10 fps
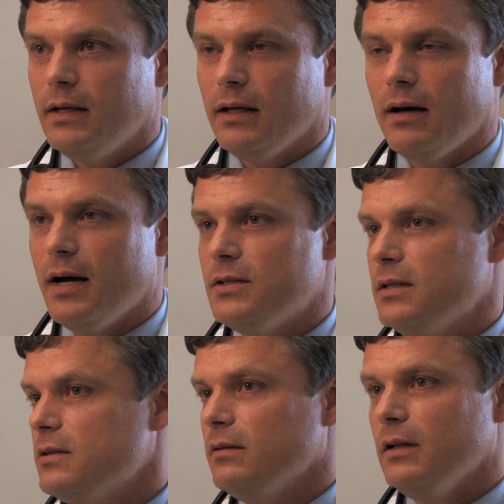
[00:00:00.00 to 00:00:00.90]
it
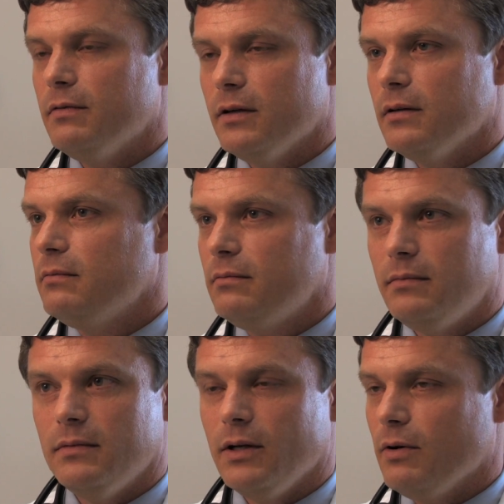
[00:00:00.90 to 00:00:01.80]
causes liver
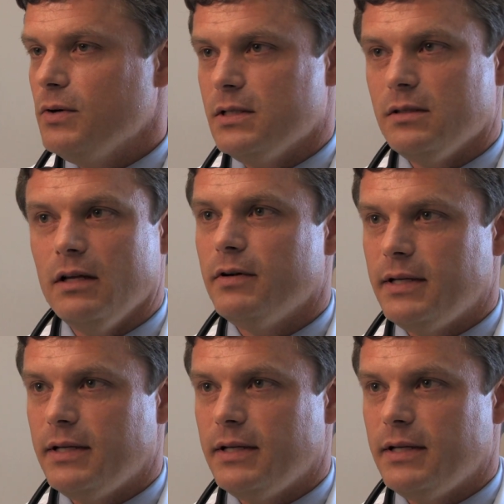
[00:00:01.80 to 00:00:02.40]
necrosis, liver